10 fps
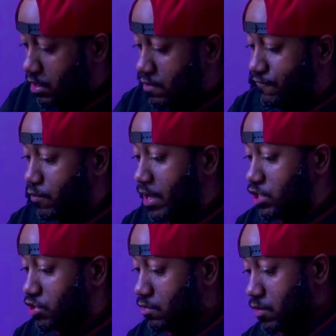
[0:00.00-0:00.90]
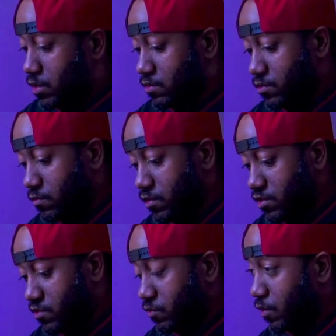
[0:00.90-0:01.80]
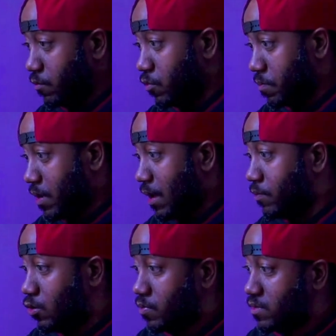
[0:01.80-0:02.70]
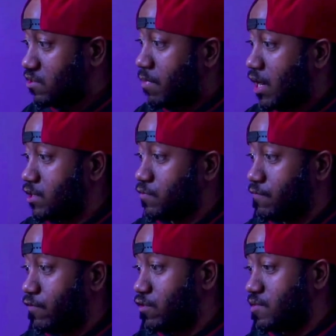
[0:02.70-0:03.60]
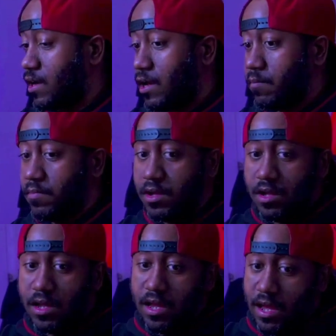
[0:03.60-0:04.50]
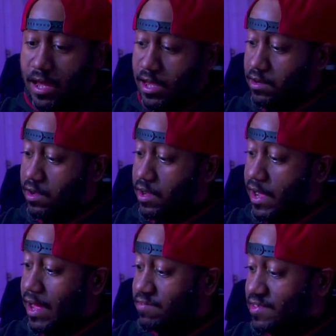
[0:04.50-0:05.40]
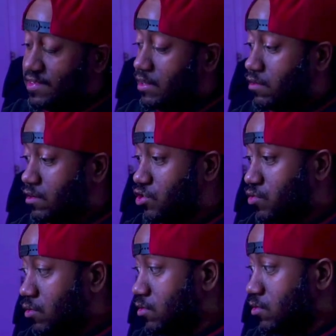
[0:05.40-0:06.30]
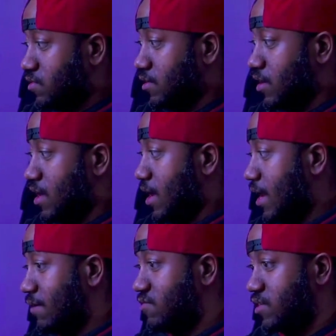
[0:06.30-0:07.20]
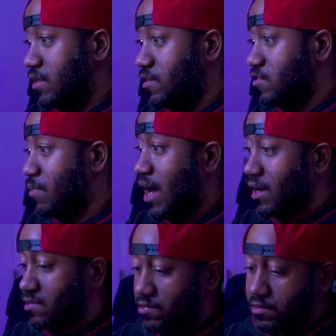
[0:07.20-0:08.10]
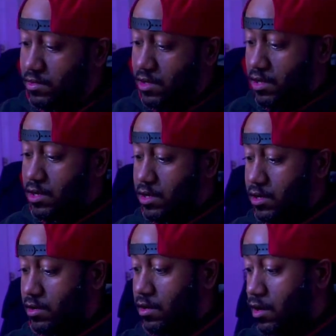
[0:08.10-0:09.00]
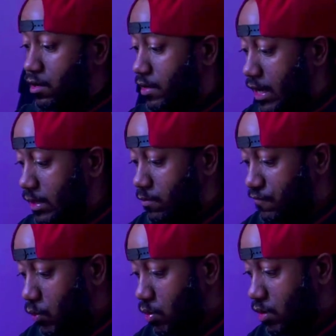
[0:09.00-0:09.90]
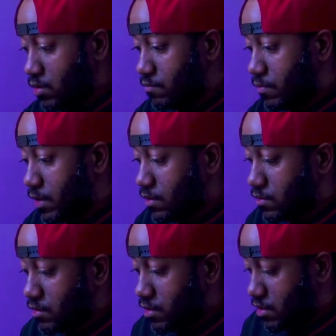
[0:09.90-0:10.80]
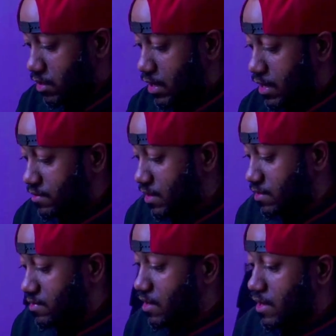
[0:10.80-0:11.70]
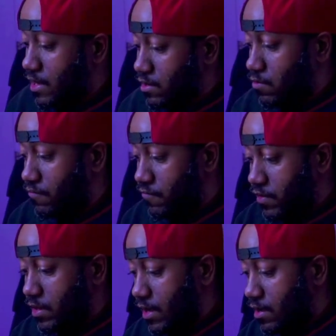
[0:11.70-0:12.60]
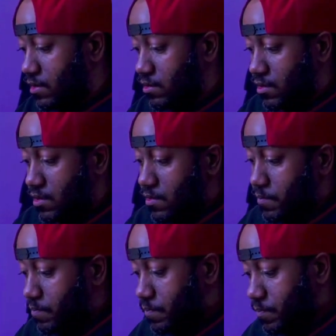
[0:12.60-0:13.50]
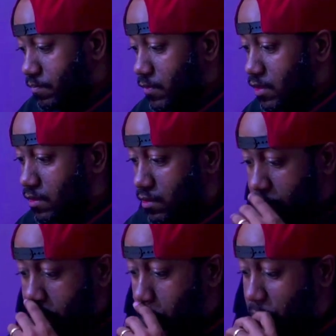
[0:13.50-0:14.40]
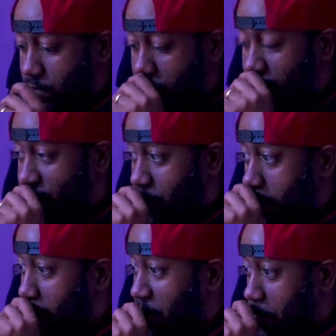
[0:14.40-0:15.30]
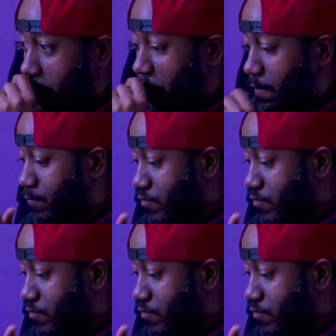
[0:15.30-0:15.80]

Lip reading: informational one. So this is, we're popping open this box for the first time, and I have seen the controllers and I've seen this box online before, but as I said, I don't feel like there was enough input or,